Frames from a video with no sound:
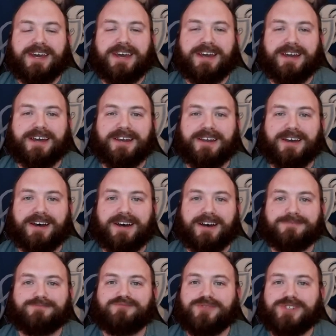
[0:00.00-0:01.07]
And uh,
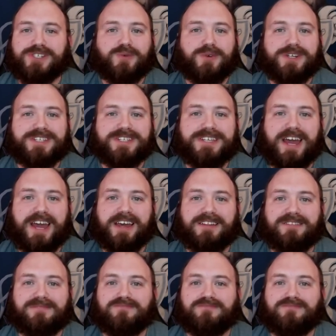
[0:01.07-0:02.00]
just want to say